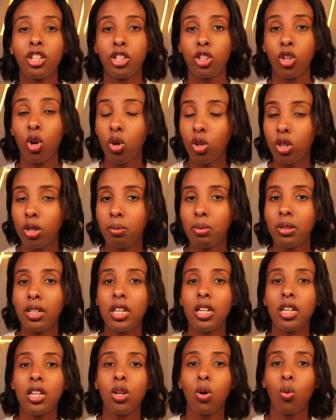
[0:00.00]

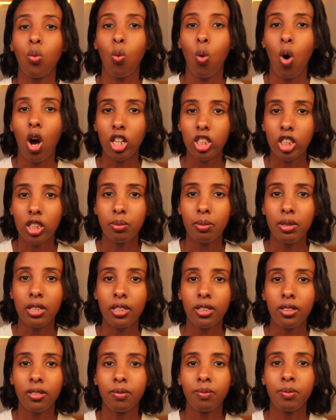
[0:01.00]
notably
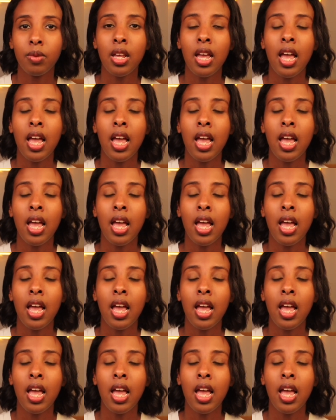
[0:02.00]
Watchmen.